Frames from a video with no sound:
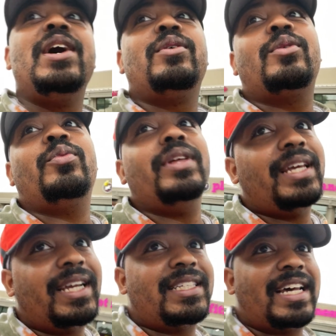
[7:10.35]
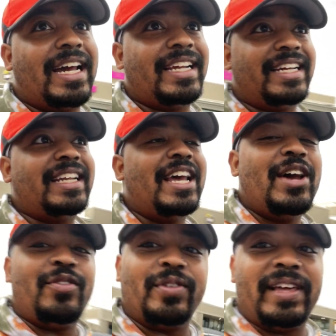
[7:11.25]
We're really excited
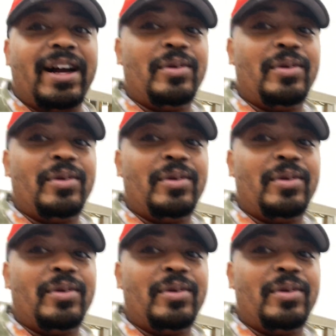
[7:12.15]
for that